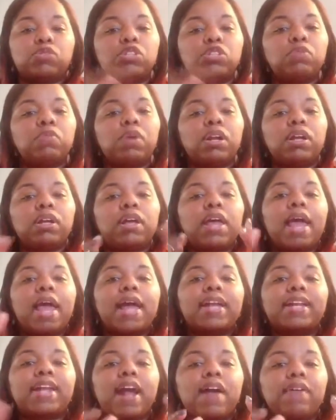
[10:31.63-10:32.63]
So you want
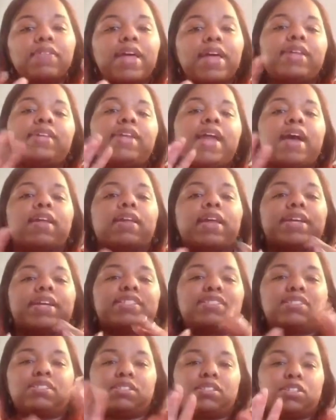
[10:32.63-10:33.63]
to narrow that down. Like,
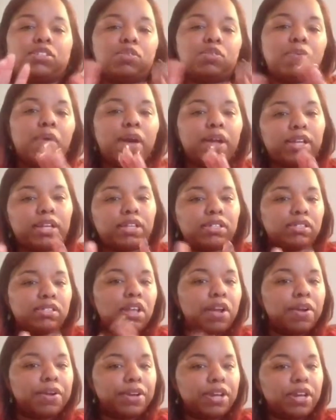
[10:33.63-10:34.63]
is it the 20s,
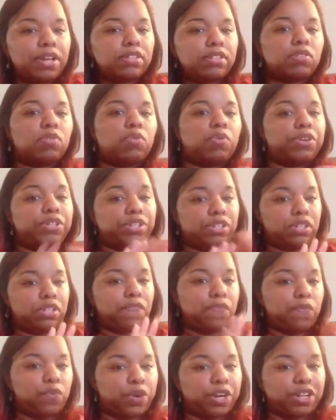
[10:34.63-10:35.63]
30s, or is it the
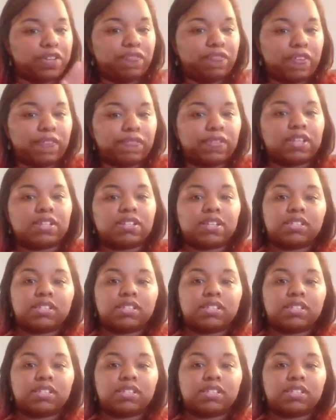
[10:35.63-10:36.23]
40s, 50s?